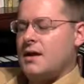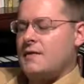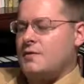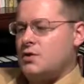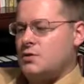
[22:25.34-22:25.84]

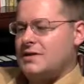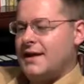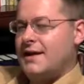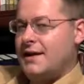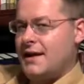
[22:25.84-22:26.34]
If you
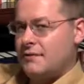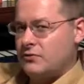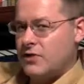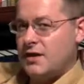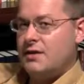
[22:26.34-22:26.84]
take
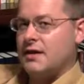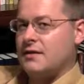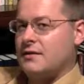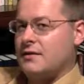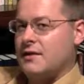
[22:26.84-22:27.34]
everything